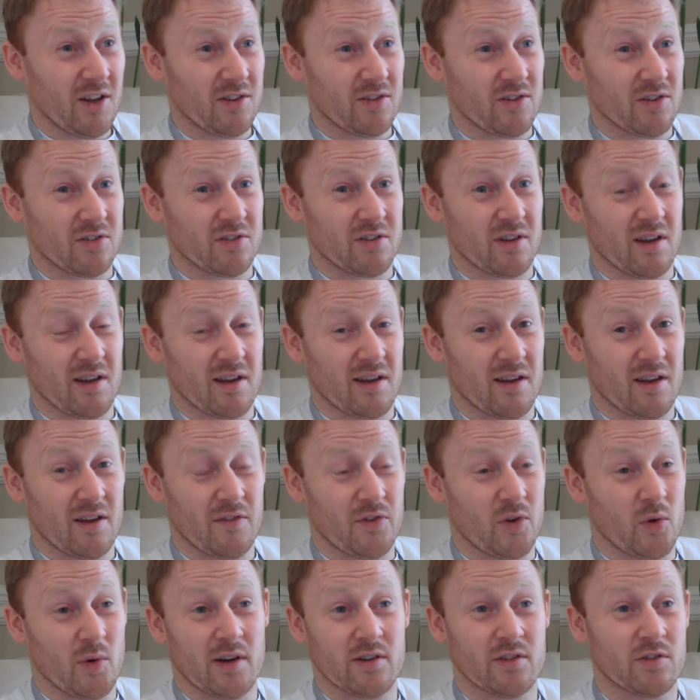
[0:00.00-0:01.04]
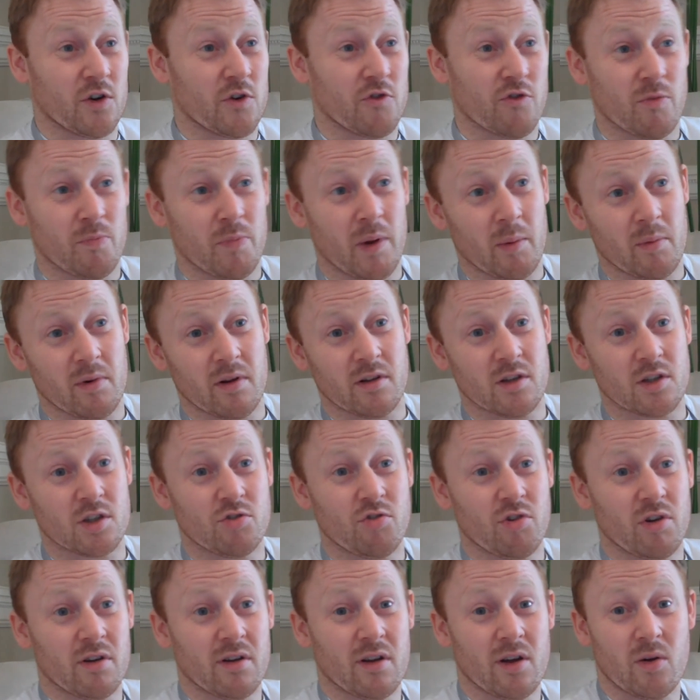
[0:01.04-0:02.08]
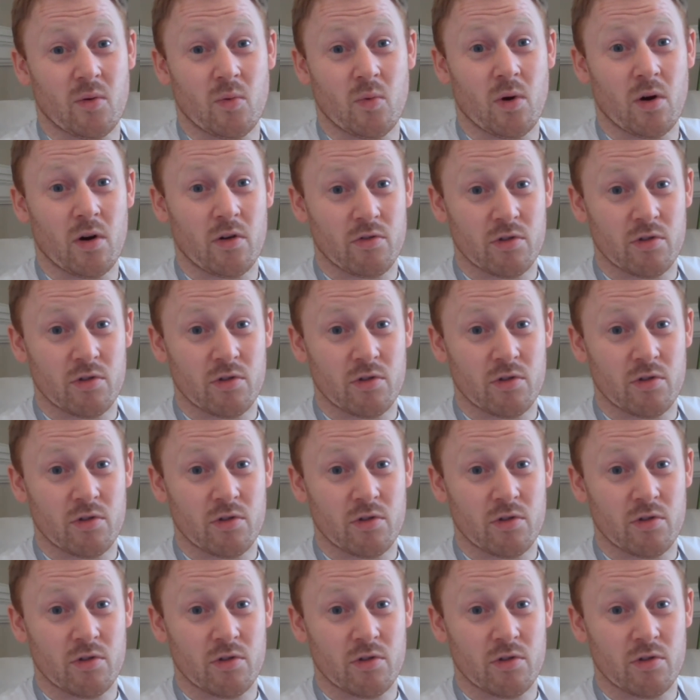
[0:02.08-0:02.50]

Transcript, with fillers: Does, uh, if you asked 100 people in the street now what